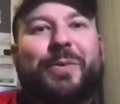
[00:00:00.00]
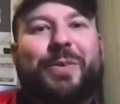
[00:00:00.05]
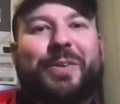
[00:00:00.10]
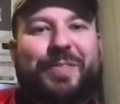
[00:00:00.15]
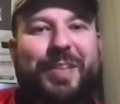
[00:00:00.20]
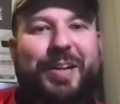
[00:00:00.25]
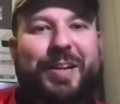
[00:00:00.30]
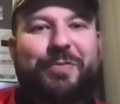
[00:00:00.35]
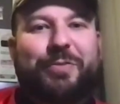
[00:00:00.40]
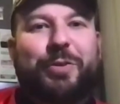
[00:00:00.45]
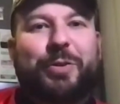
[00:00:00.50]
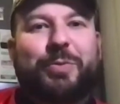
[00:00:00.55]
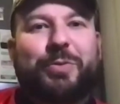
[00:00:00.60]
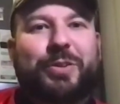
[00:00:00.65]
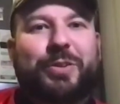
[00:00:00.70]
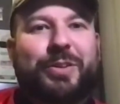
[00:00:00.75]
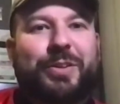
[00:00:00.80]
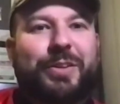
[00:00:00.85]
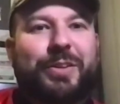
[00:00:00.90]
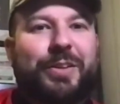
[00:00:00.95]
And then for him
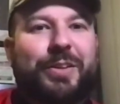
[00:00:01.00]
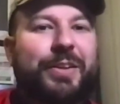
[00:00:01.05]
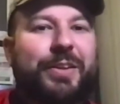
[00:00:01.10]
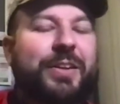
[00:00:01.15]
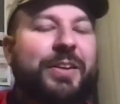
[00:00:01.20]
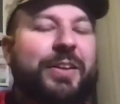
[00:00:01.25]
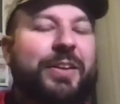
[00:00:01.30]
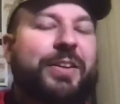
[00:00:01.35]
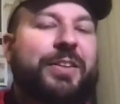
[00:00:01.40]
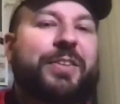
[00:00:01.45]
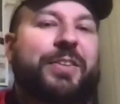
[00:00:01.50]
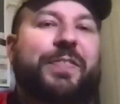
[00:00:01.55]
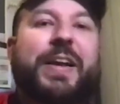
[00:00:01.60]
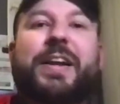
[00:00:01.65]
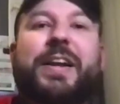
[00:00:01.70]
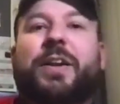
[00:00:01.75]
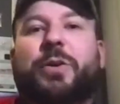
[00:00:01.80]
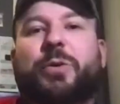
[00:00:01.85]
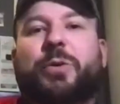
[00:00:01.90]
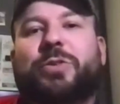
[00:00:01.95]
to
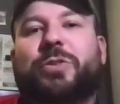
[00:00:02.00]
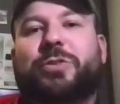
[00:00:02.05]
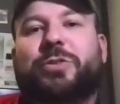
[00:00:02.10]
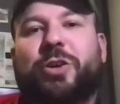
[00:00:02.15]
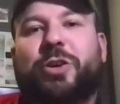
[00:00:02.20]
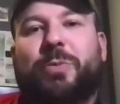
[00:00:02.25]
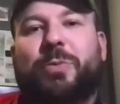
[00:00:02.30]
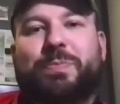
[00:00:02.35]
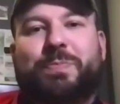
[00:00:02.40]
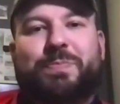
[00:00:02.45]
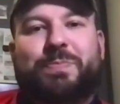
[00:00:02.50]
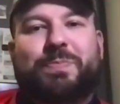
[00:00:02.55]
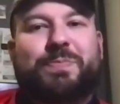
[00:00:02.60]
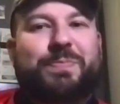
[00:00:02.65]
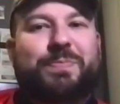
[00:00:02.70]
then lose his job